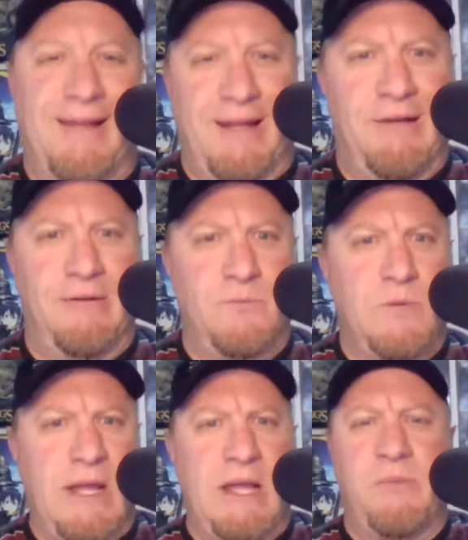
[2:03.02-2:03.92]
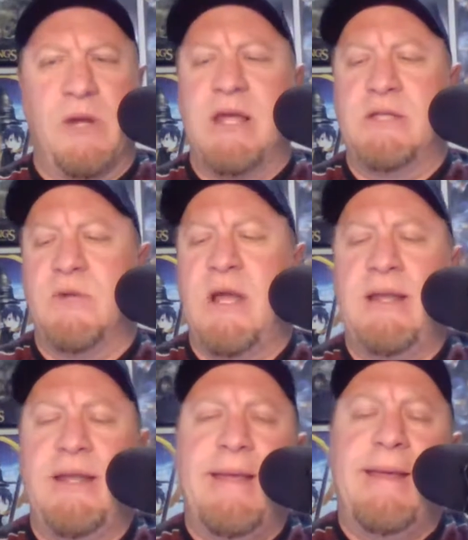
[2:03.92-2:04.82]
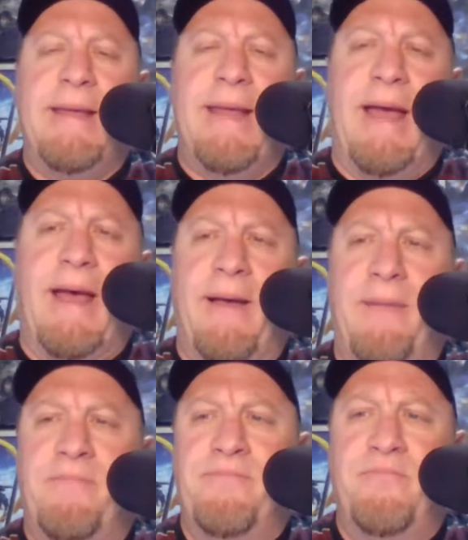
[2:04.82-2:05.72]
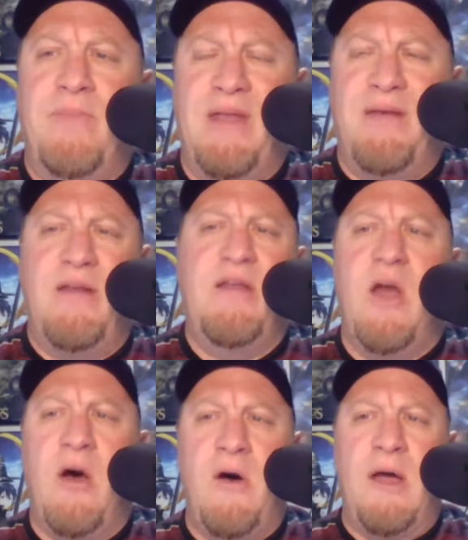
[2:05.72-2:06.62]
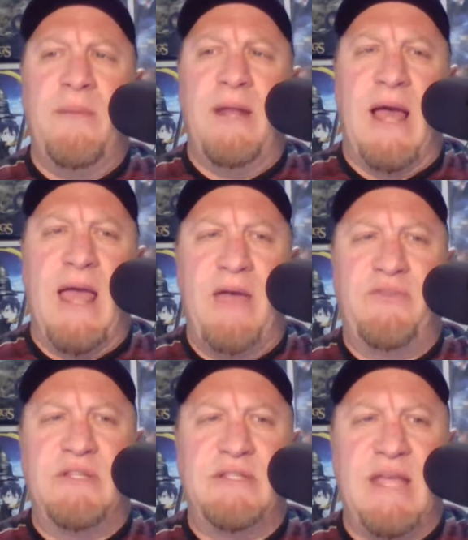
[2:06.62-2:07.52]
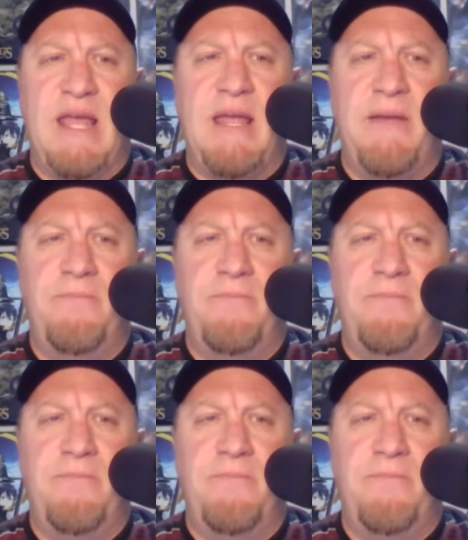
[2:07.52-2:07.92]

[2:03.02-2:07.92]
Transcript: know, ringing praise, right? But no, I mean, I have to say,